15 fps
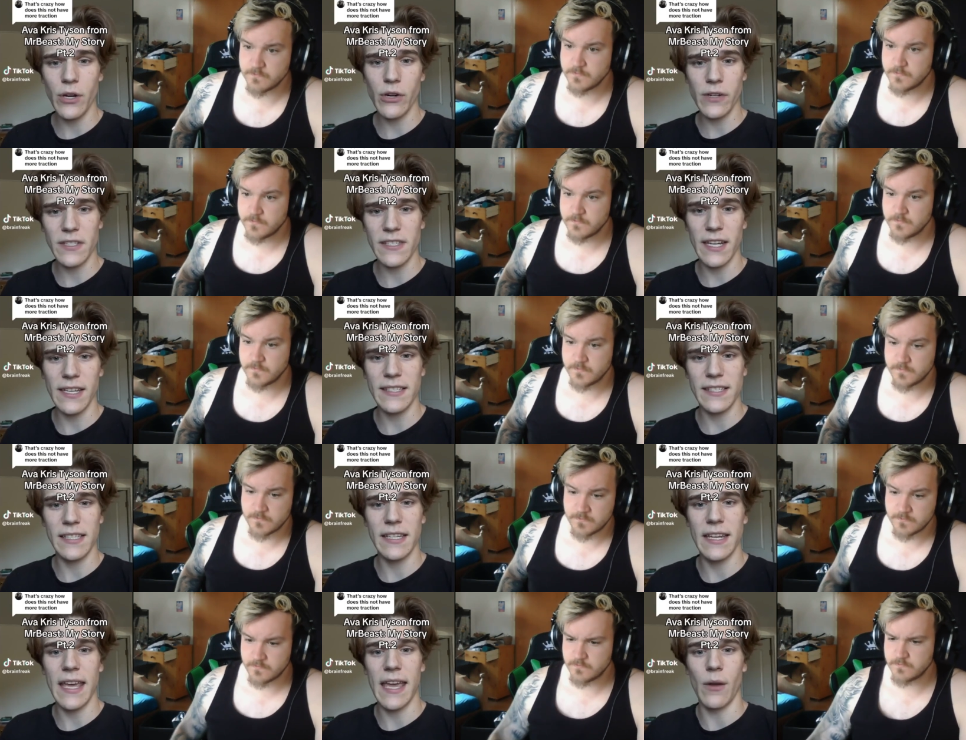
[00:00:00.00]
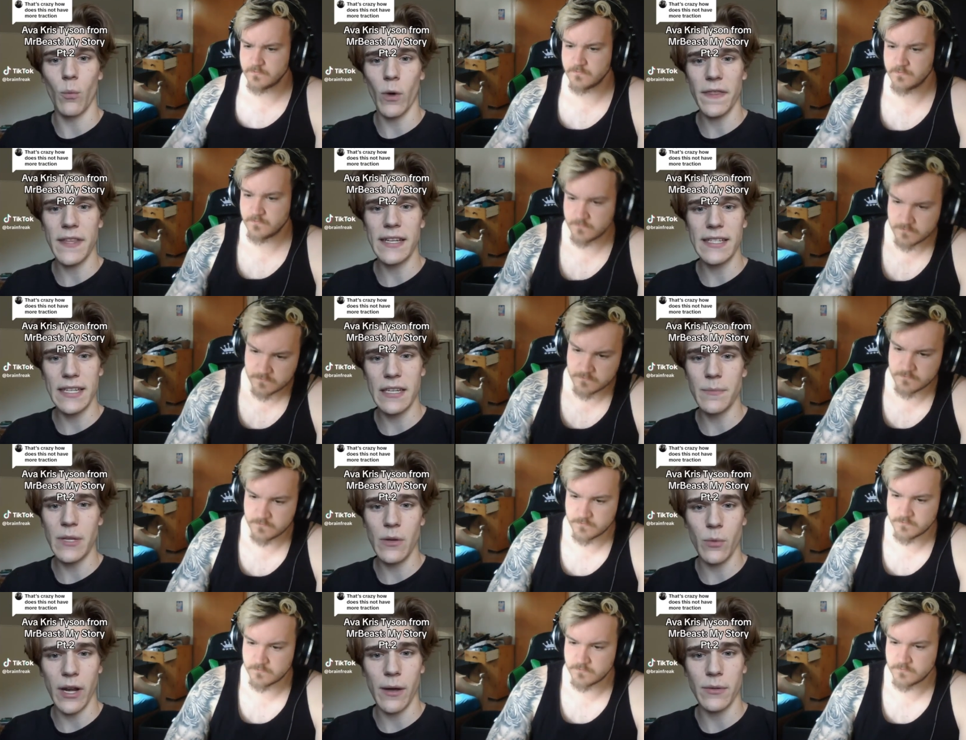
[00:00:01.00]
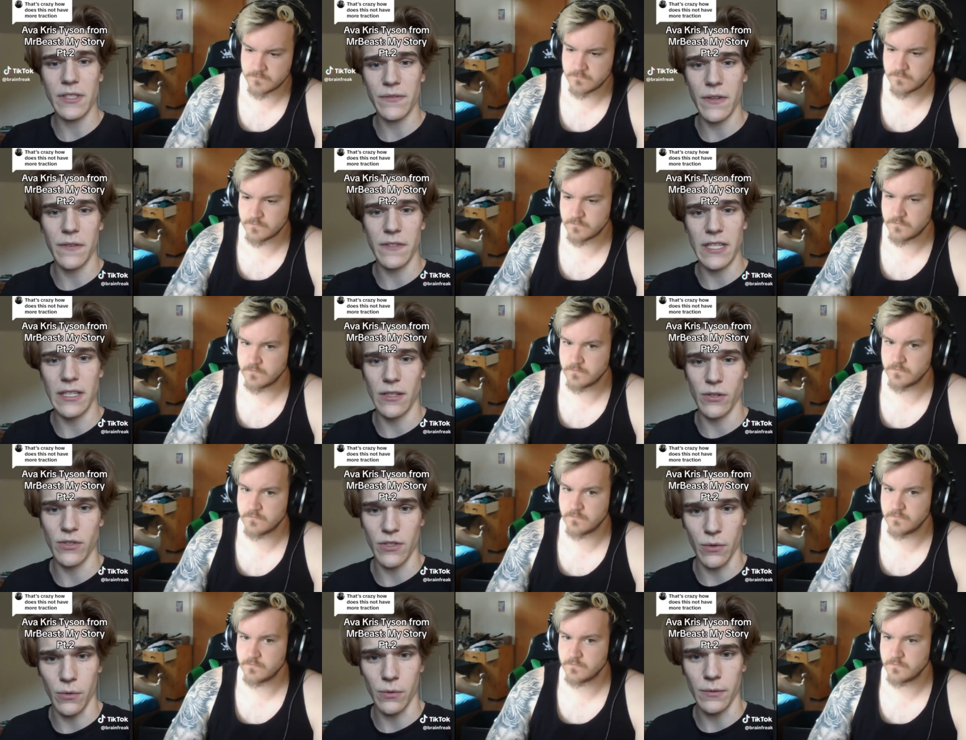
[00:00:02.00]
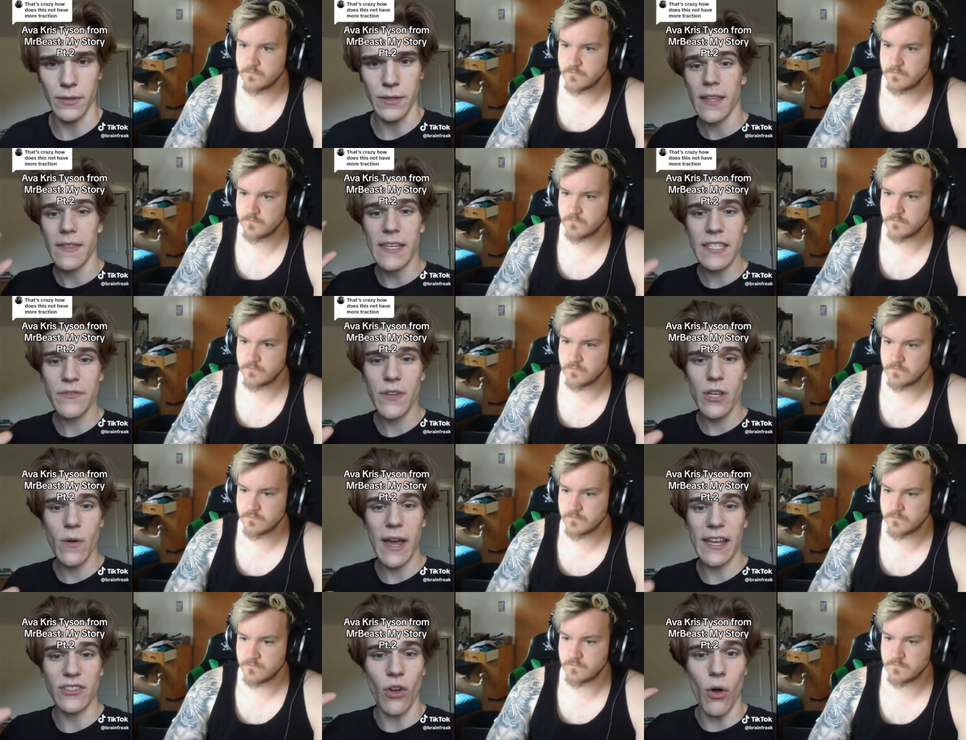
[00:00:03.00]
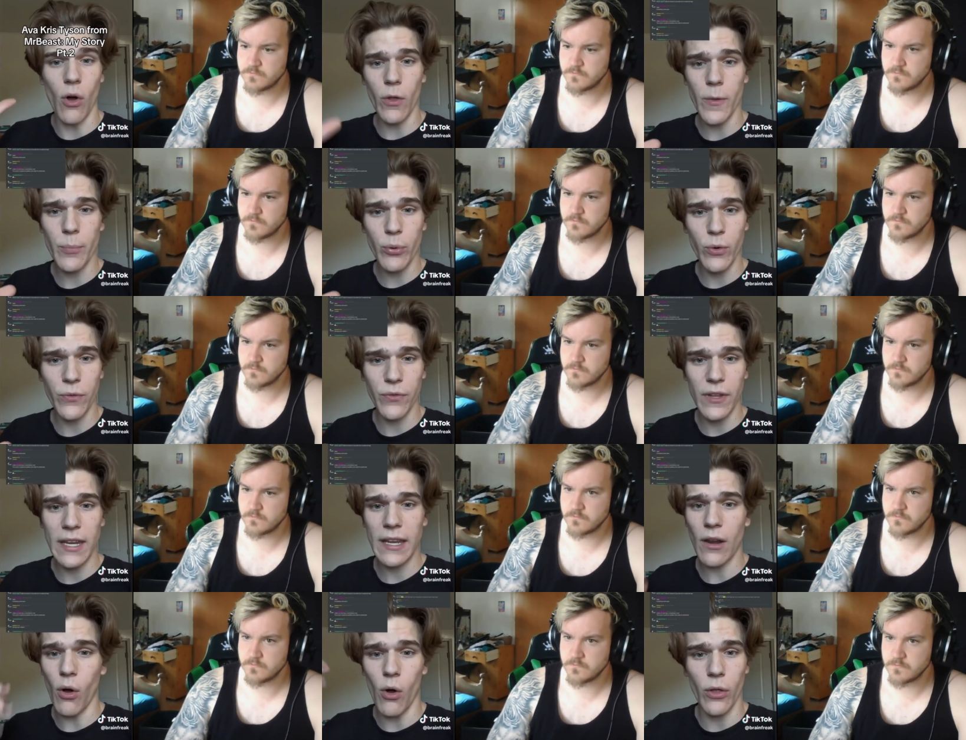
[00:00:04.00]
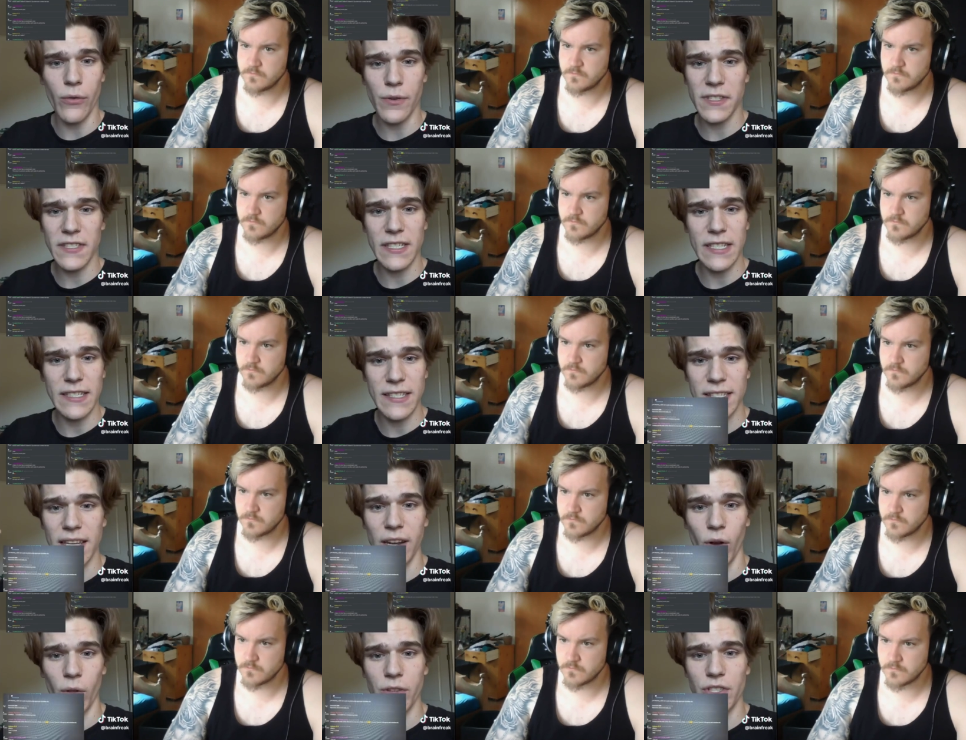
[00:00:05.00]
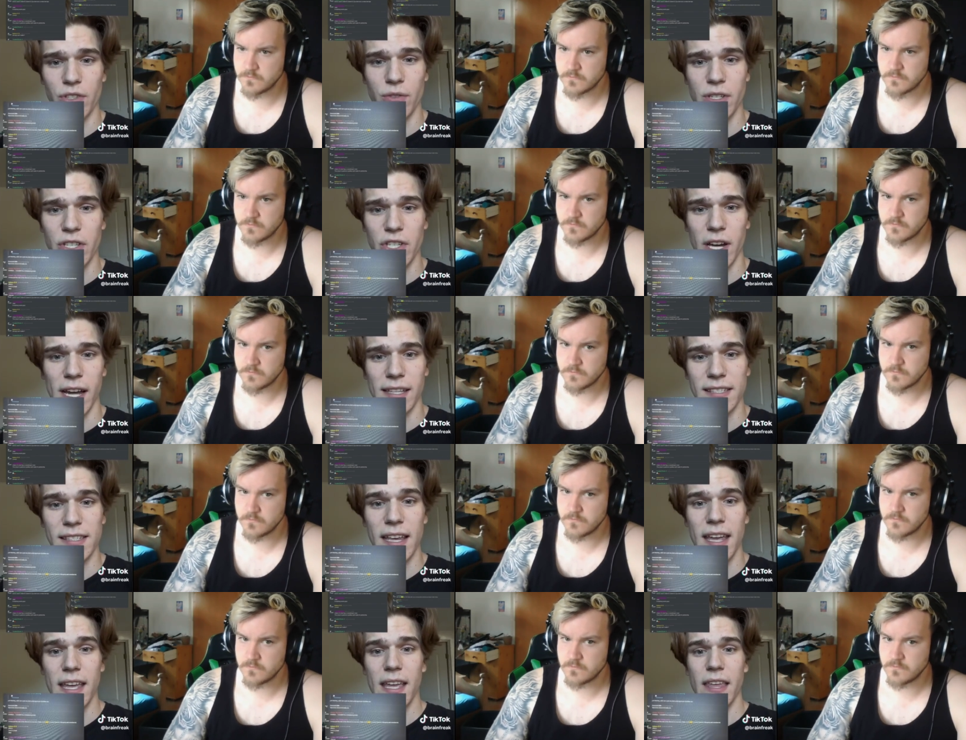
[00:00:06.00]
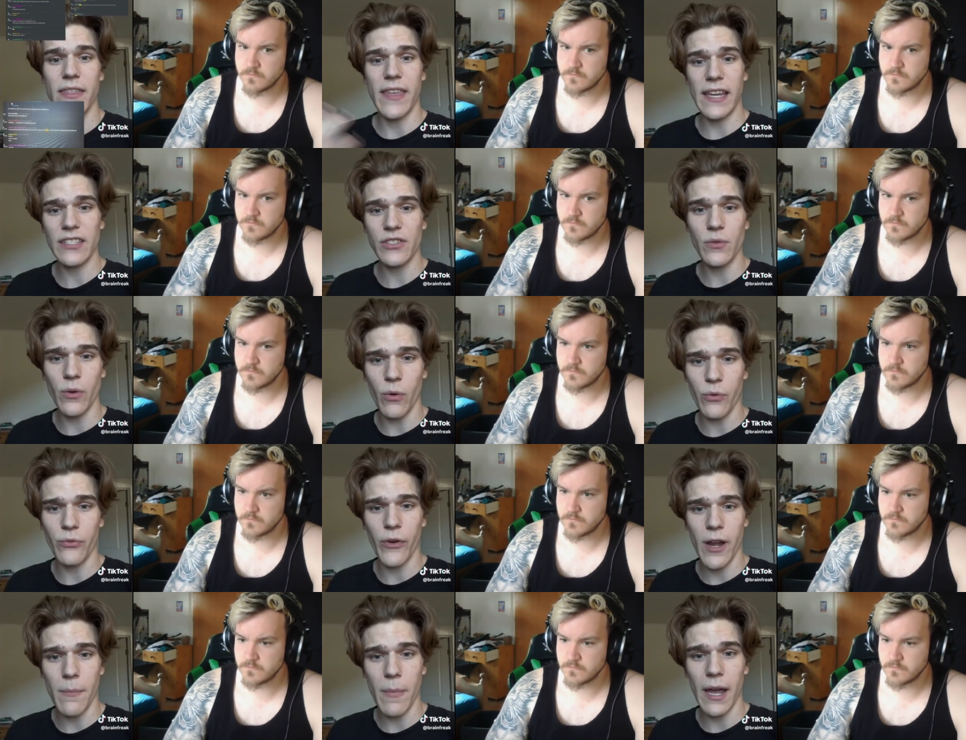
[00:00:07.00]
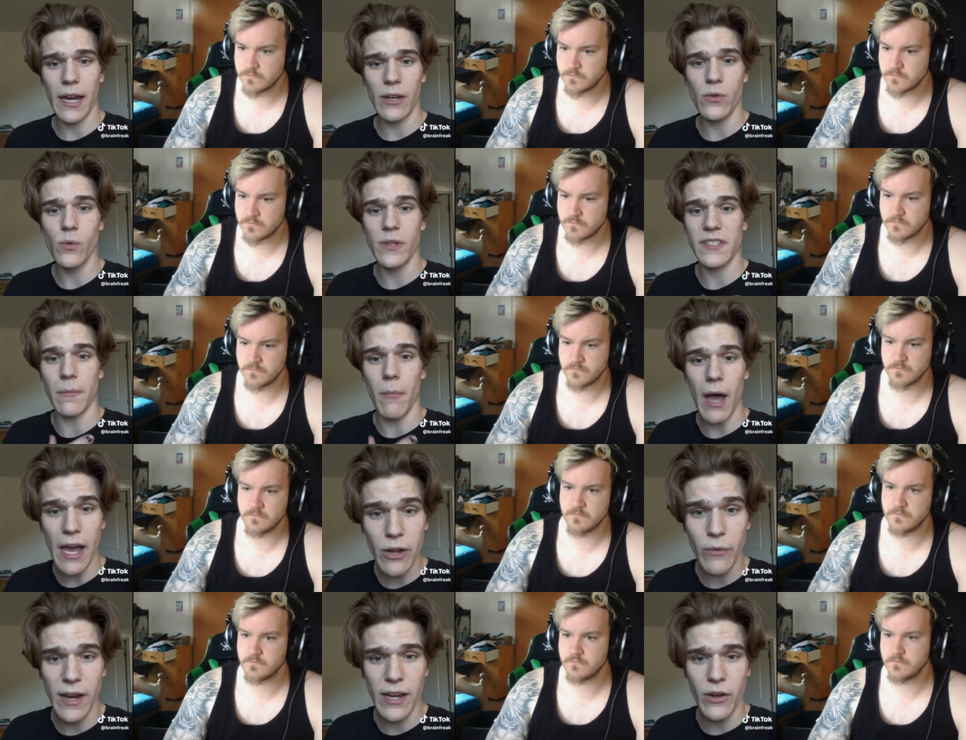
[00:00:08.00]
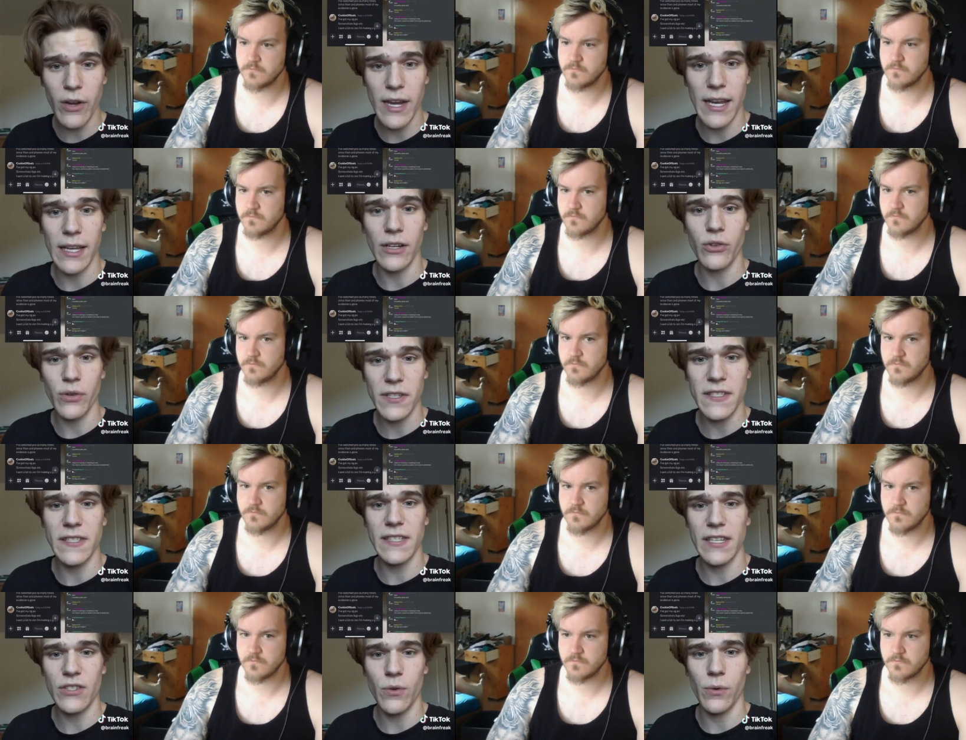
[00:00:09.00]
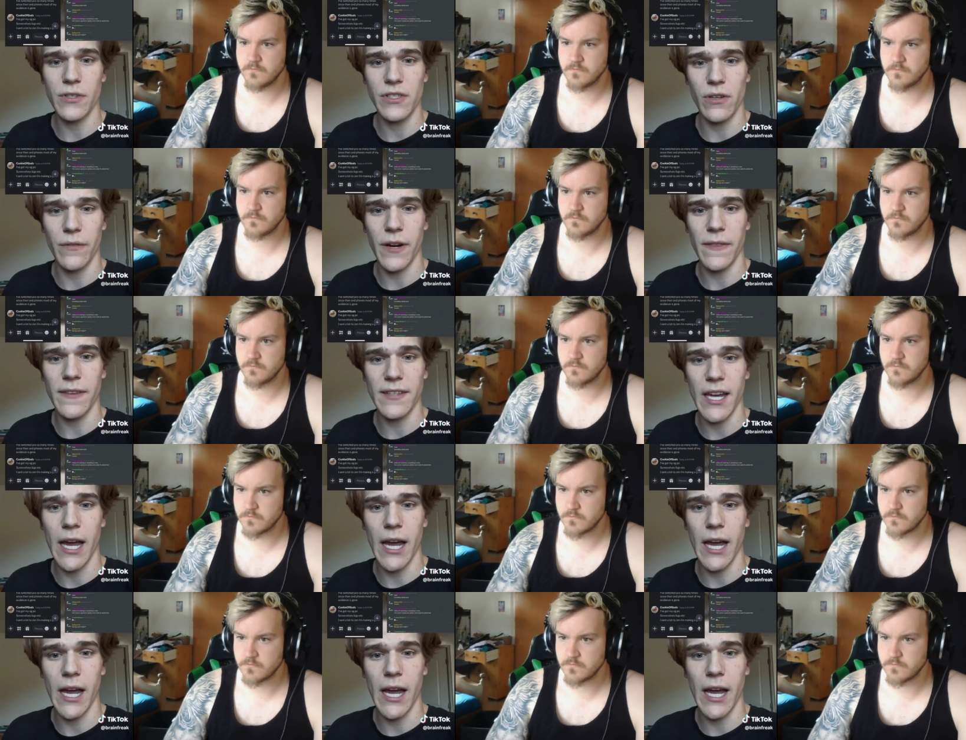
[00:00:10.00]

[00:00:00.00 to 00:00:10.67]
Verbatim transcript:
Speaker 1: Kris Tyson and what they did to me when I was 15 years old. This video has all the proof in it, all the receipts, and all the screenshots, thanks to an old friend of mine who was a moderator in Kris's Discord server at the